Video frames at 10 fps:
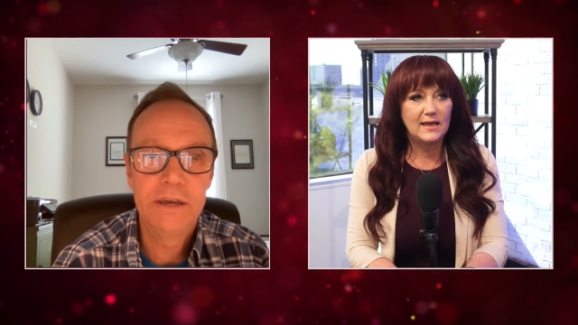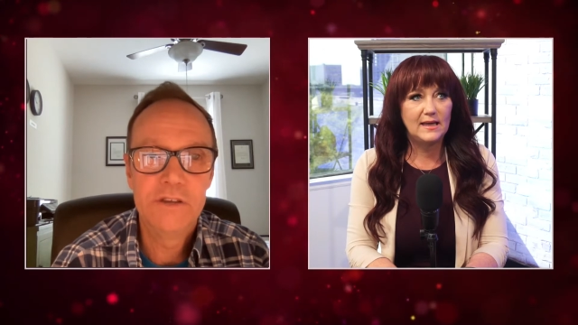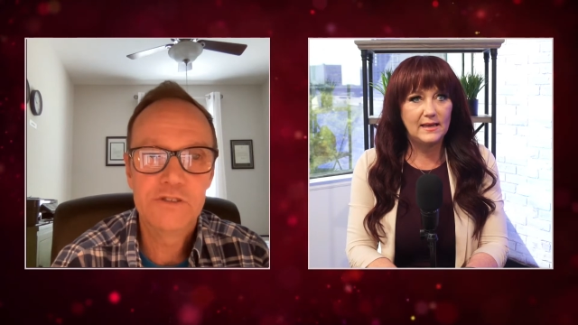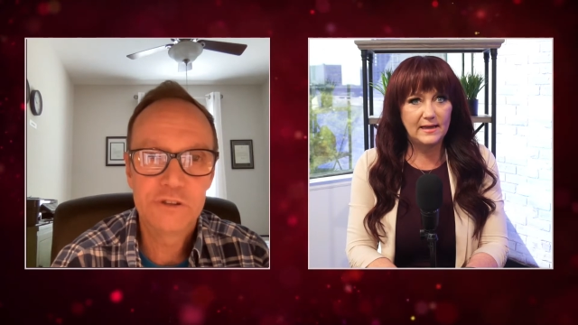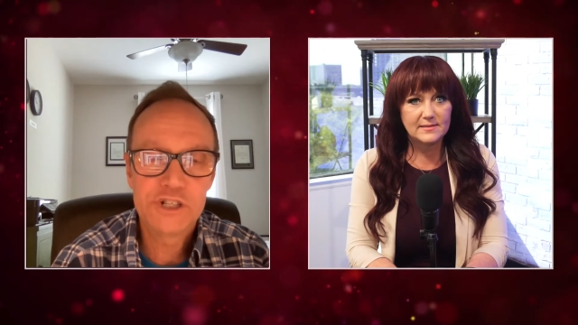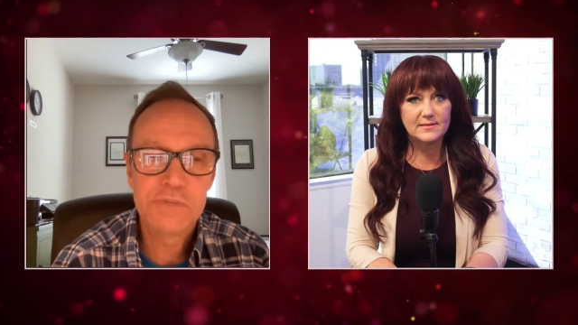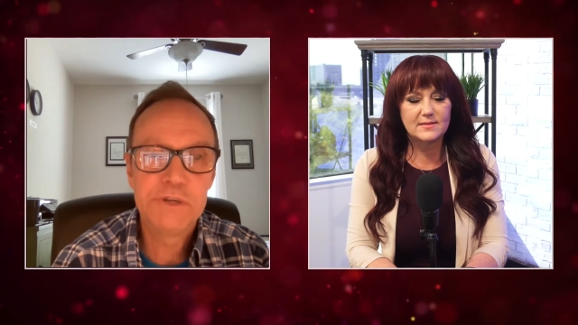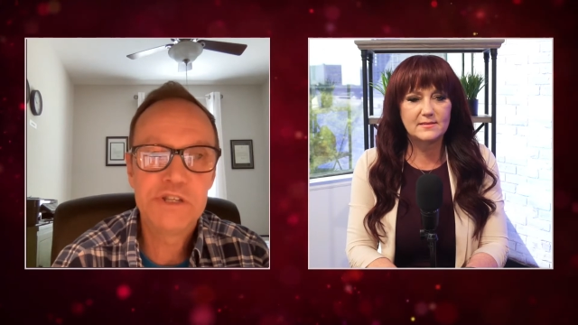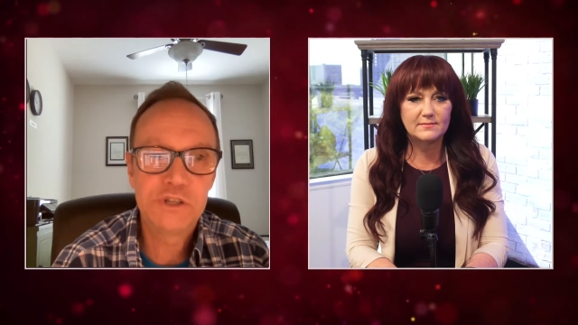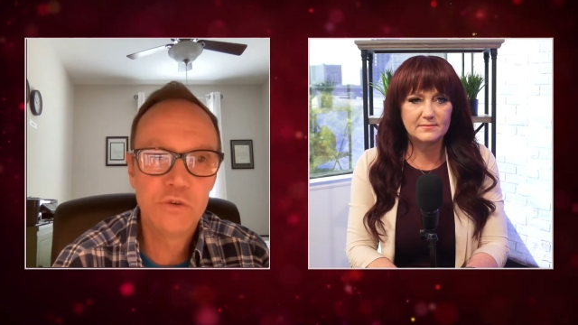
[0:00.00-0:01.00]
Speaker 1: Yes. So there
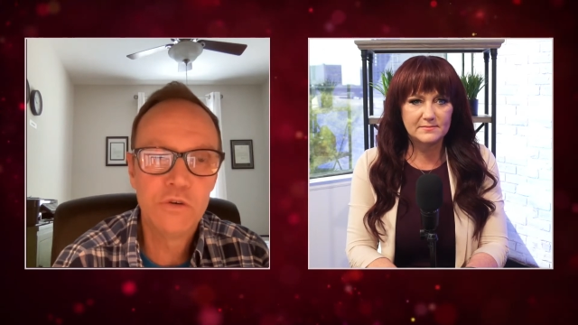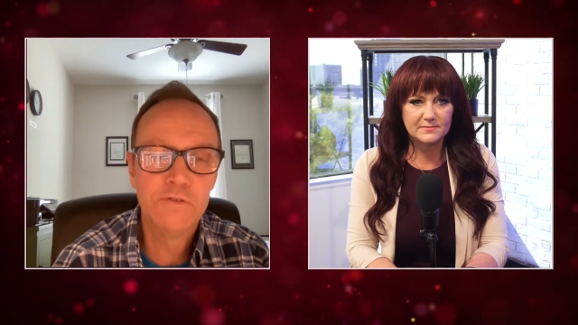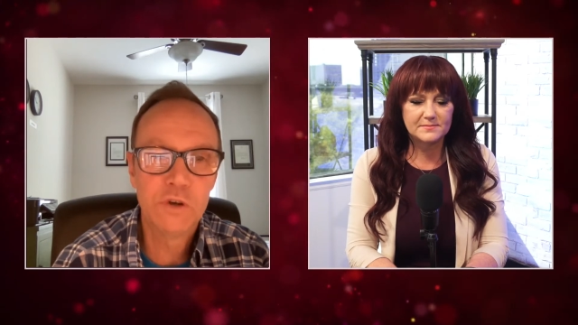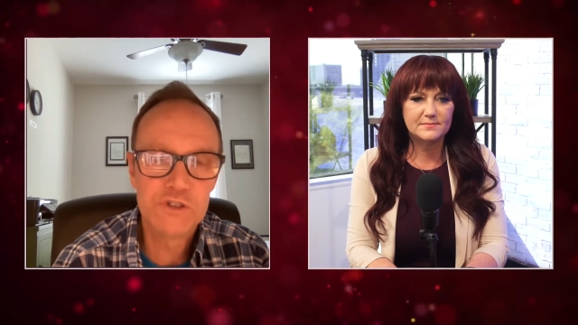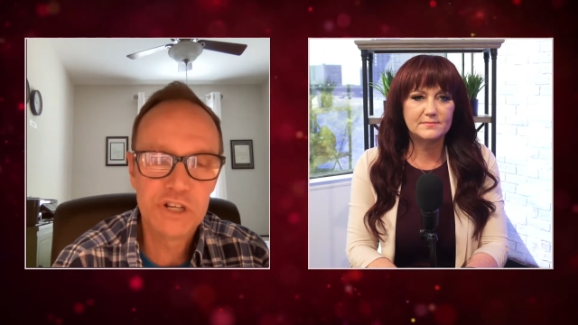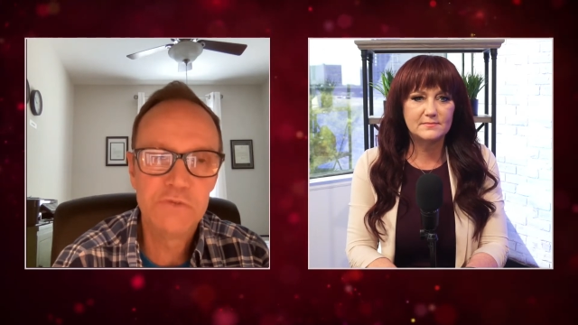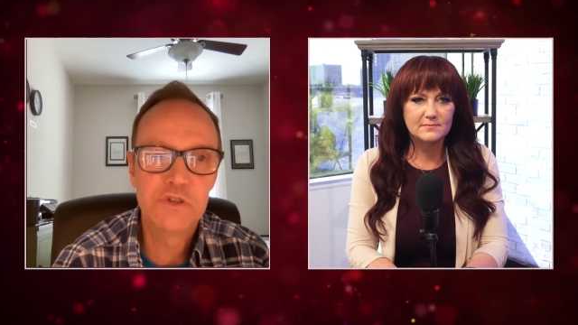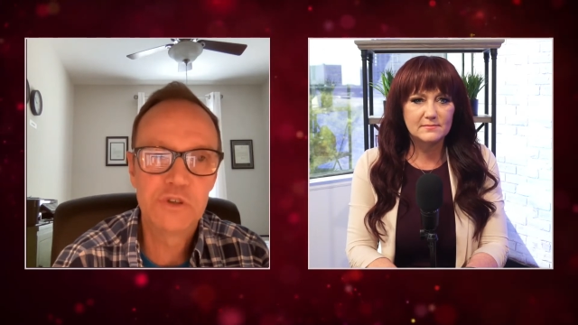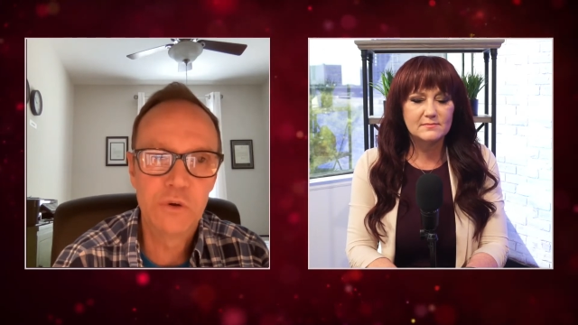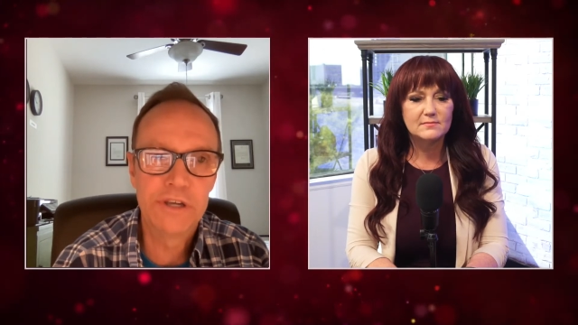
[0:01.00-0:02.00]
should be two of those
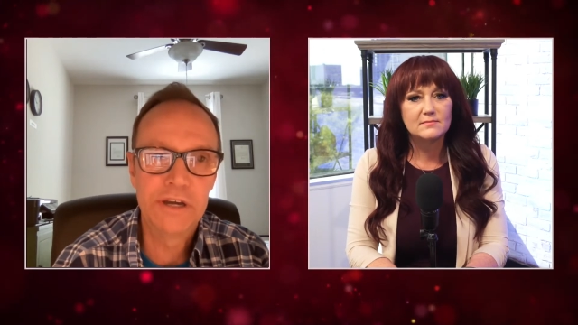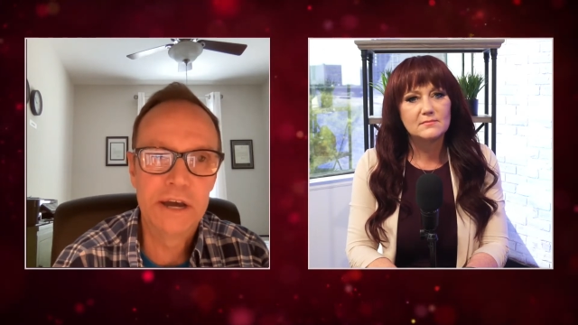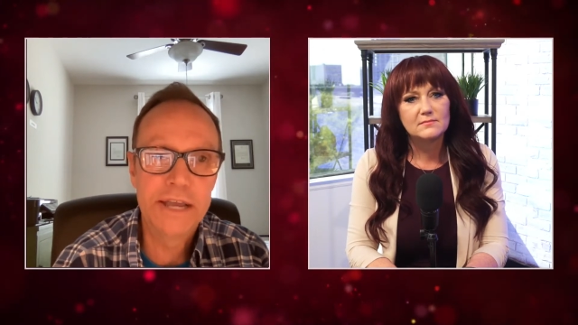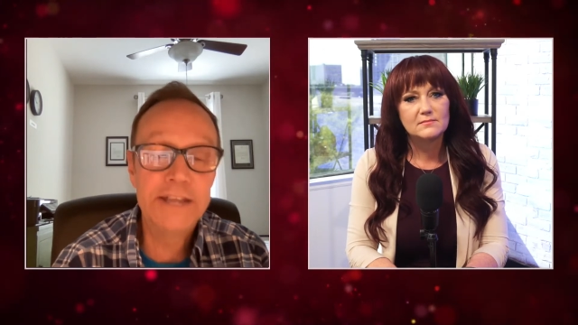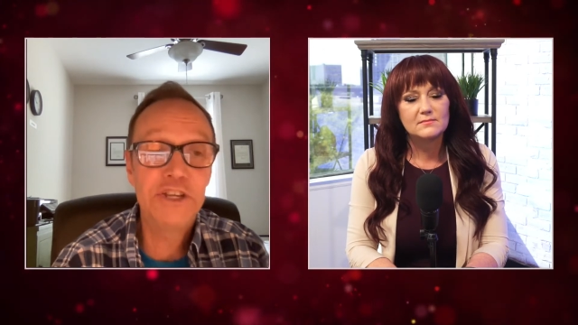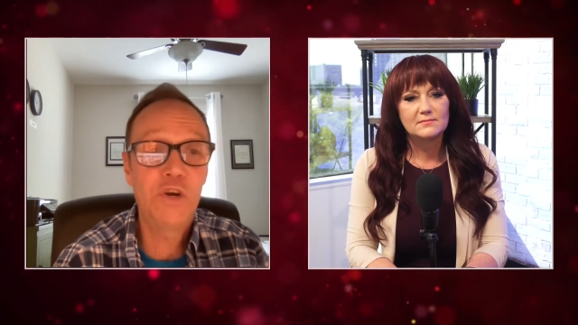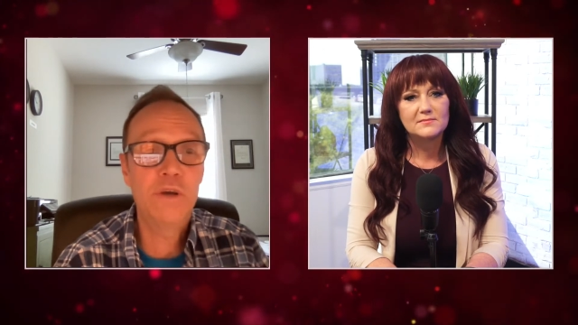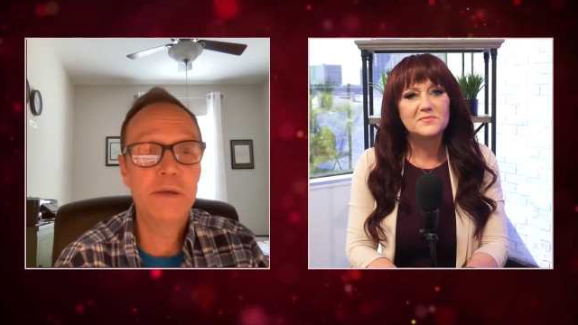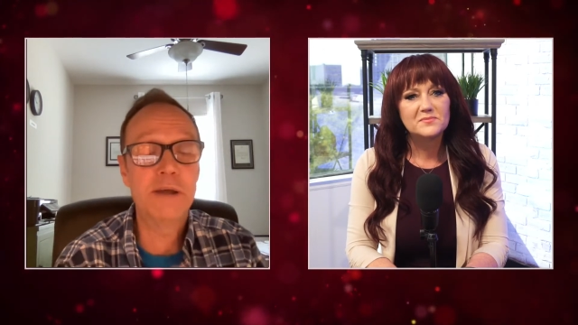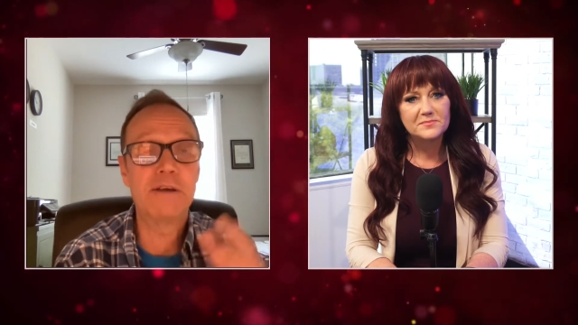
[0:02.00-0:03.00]
interviews going on. And you
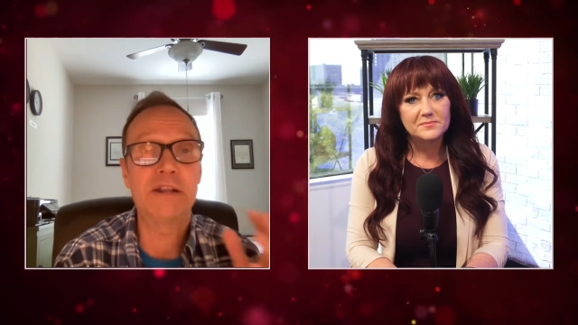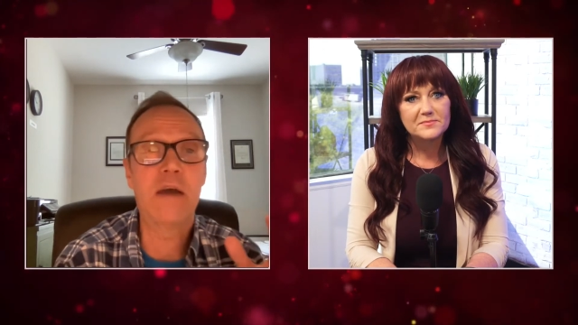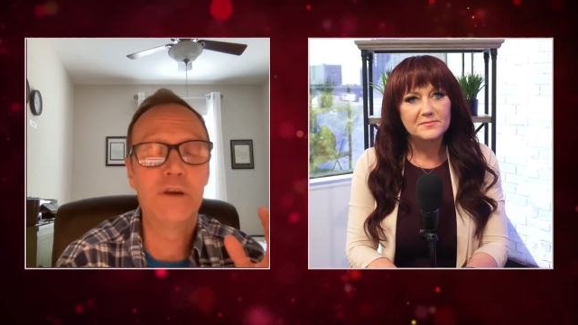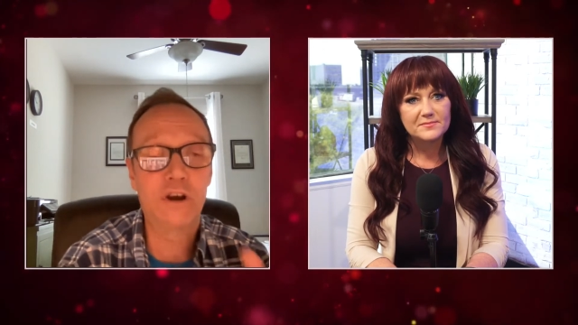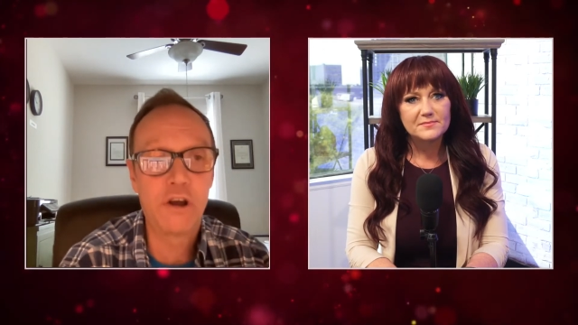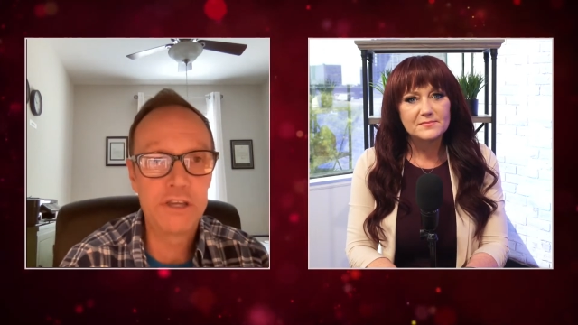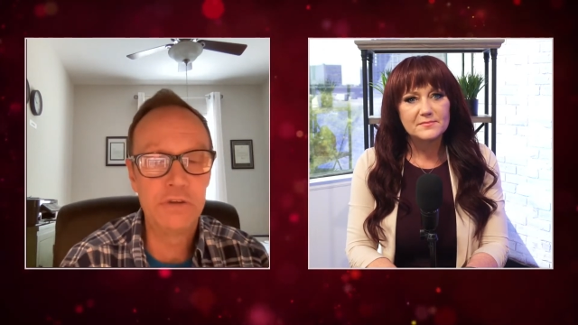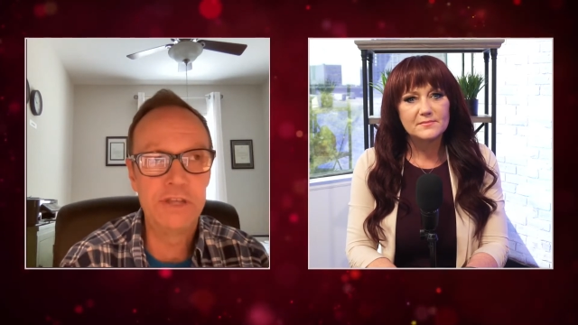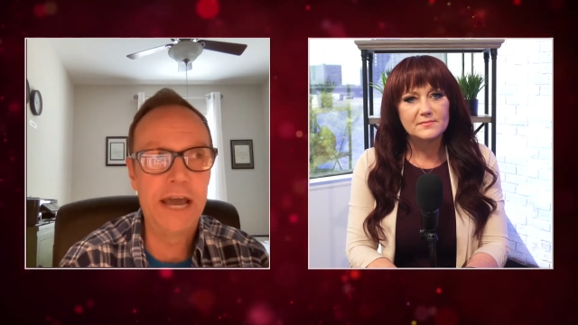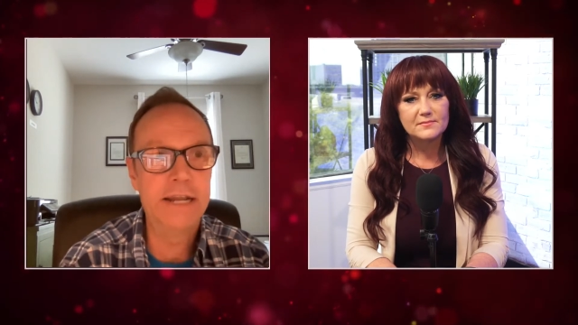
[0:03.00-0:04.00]
know what? And I, I would
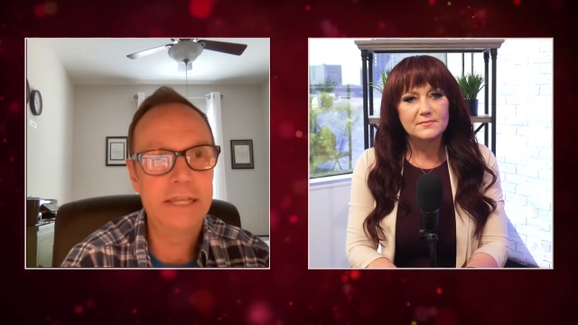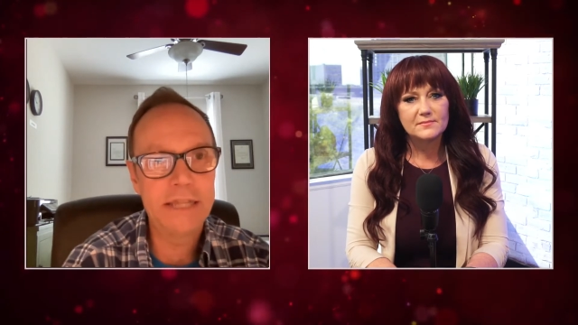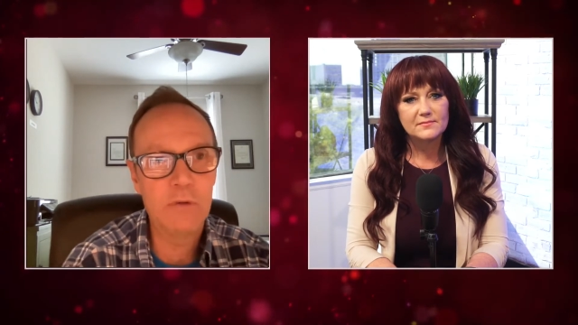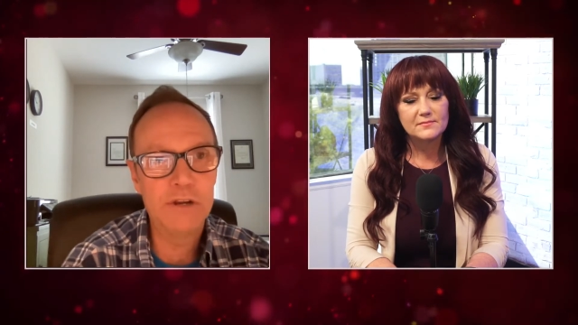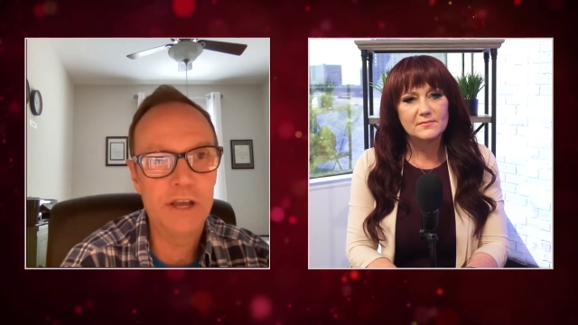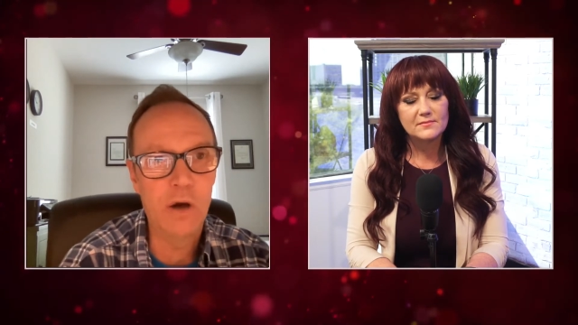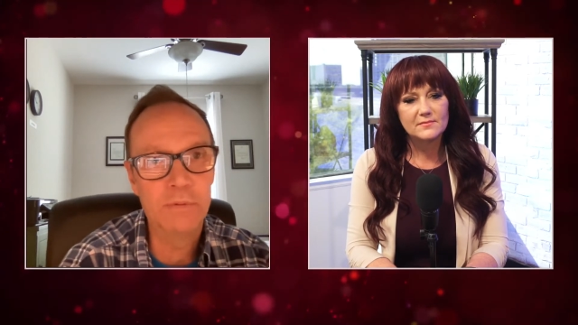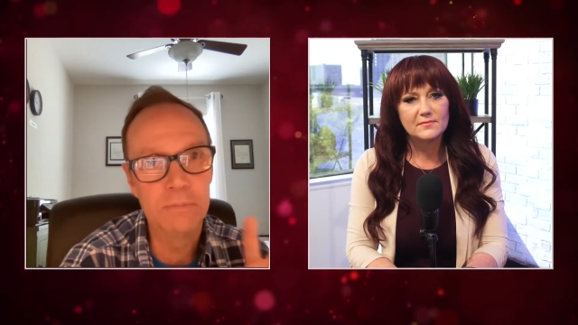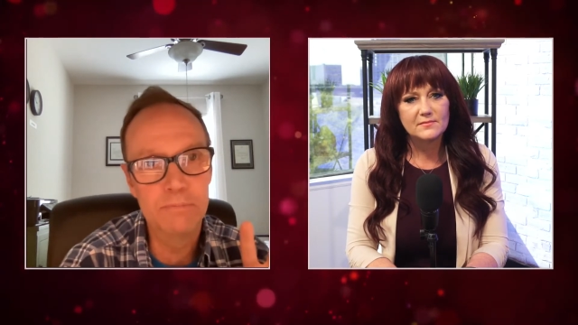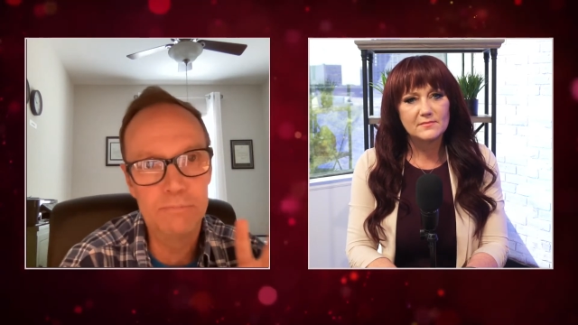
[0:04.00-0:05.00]
argue that that would help